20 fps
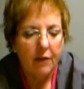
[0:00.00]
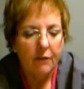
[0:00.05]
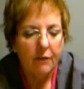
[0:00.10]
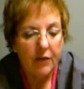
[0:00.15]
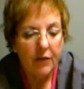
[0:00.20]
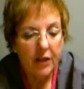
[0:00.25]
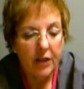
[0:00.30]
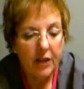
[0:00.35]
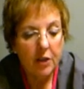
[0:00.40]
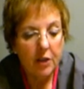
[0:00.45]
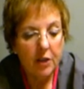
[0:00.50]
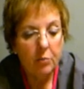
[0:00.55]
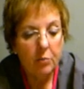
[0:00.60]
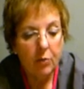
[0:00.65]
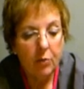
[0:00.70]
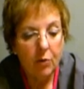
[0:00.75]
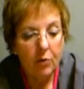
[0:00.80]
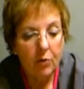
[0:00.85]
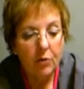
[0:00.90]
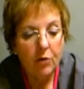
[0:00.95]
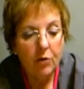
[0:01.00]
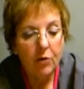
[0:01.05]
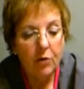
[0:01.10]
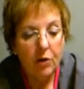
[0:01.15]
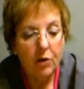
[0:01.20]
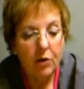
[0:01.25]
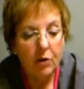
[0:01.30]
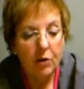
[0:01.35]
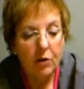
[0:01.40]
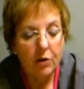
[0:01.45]

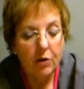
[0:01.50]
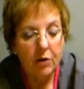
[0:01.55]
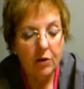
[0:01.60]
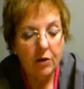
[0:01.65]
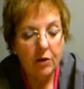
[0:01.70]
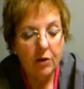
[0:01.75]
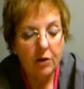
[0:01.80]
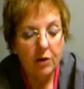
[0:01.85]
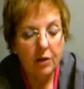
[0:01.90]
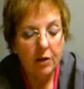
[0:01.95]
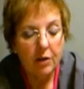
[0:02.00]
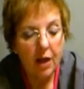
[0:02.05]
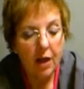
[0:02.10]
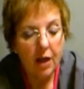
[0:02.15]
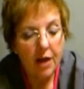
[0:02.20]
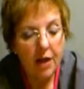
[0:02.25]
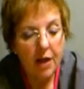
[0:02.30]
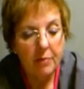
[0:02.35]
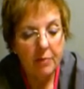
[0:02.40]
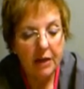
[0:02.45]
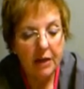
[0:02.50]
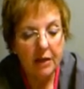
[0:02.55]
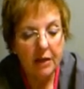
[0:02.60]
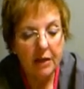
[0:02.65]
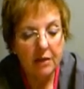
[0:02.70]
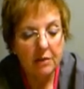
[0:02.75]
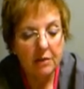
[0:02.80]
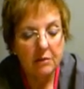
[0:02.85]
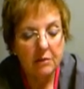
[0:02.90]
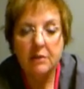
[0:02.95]
phenylpronol Liming.
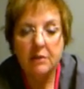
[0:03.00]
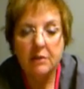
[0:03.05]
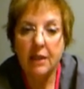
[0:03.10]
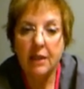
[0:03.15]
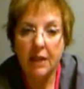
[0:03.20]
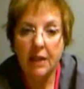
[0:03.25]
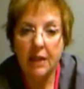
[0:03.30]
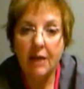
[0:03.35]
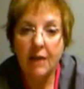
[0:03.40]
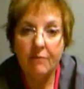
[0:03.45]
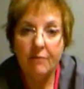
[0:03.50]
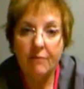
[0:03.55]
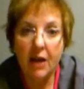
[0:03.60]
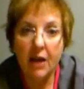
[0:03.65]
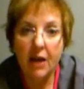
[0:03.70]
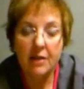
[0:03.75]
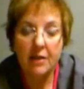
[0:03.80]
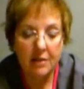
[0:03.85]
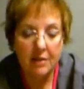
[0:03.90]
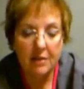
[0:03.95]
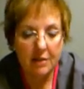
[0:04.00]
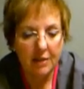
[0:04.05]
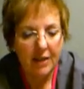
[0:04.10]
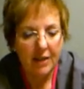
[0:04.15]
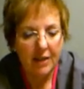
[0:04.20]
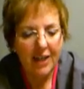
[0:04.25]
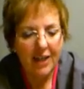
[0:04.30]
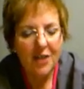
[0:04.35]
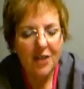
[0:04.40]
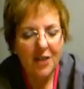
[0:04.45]
Say that fast.
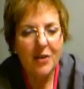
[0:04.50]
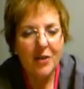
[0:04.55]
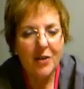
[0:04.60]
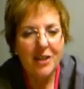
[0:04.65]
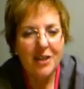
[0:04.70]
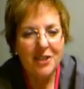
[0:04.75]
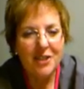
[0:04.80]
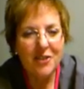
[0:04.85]
Anyways, you